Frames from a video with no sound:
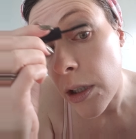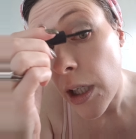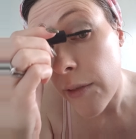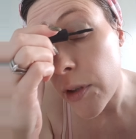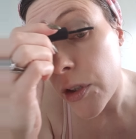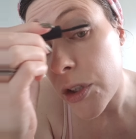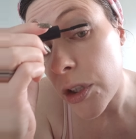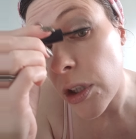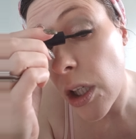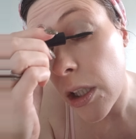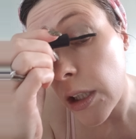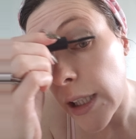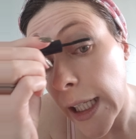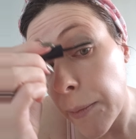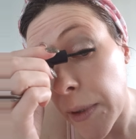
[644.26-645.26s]
I've also got a
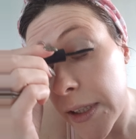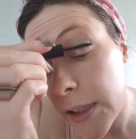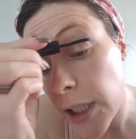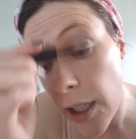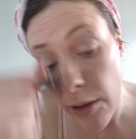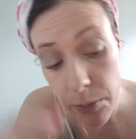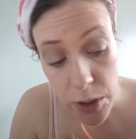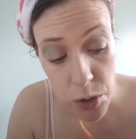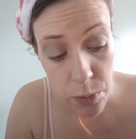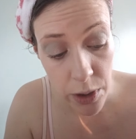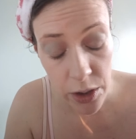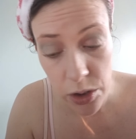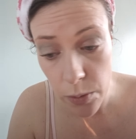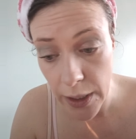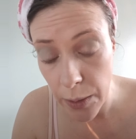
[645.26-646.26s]
clear mascara, which
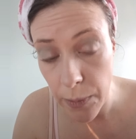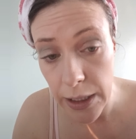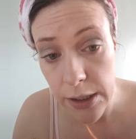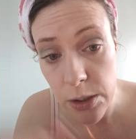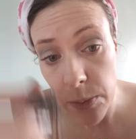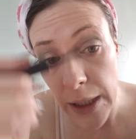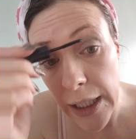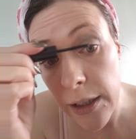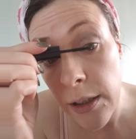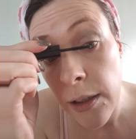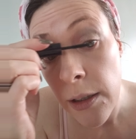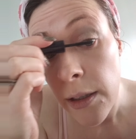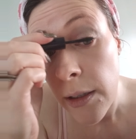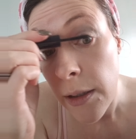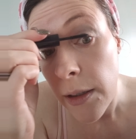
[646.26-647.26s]
works quite well as well.
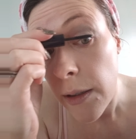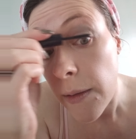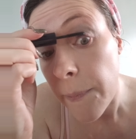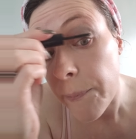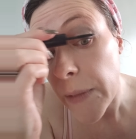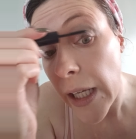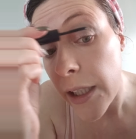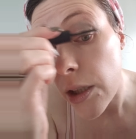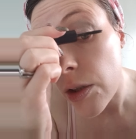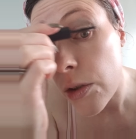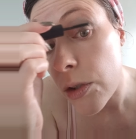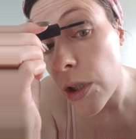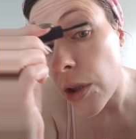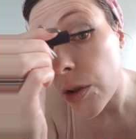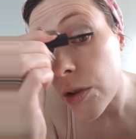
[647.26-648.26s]
I
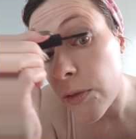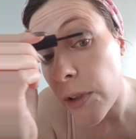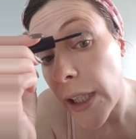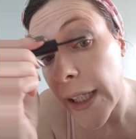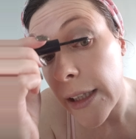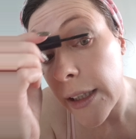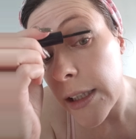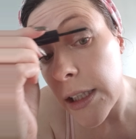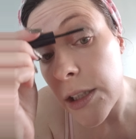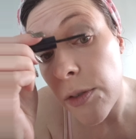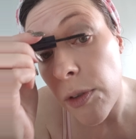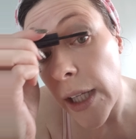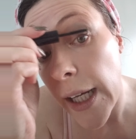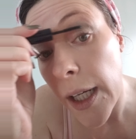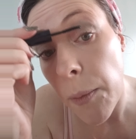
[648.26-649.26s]
use those for like Lydia's
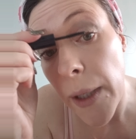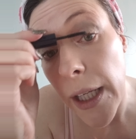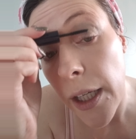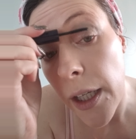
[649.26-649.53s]
flyaway